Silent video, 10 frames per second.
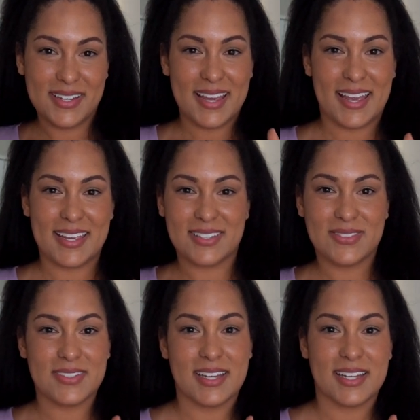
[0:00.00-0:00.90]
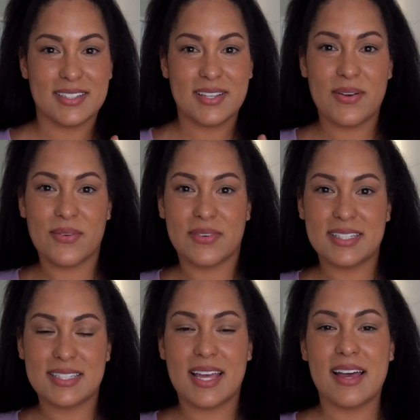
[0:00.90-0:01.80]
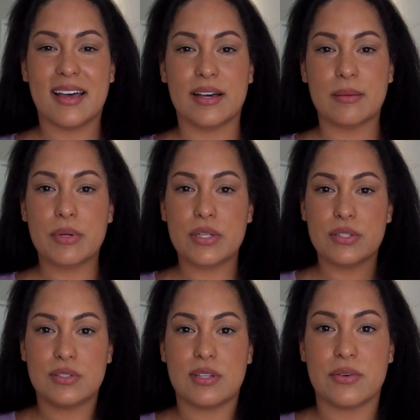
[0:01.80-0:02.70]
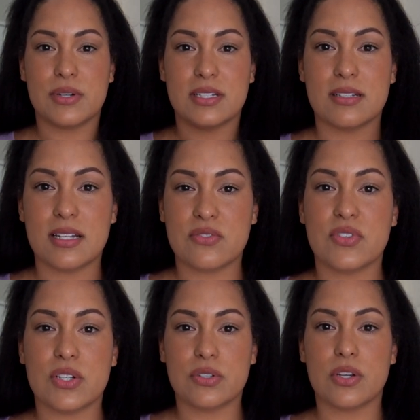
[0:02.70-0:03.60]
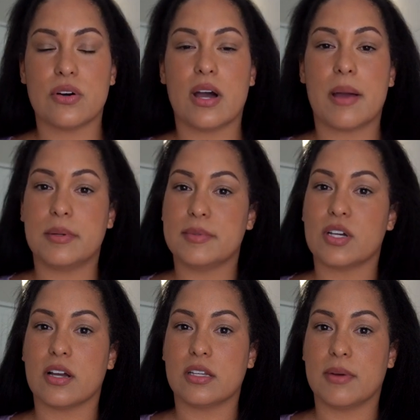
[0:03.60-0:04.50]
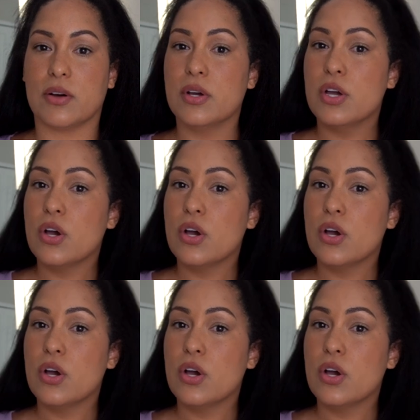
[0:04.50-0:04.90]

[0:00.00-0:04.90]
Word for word: Hey you guys, what's up? So in today's video, y'all, I'm going to be talking about